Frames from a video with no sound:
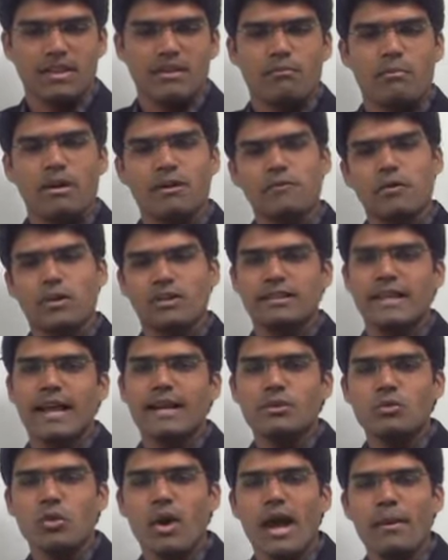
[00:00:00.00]
But for
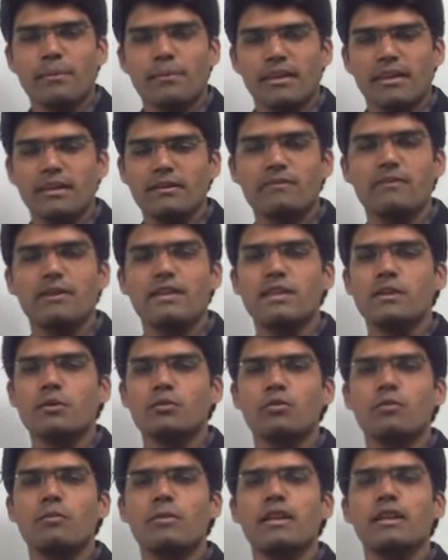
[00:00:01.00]
that to happen, we need
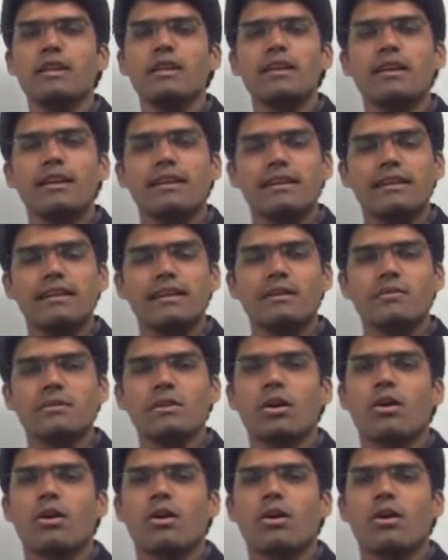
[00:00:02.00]
to be clear with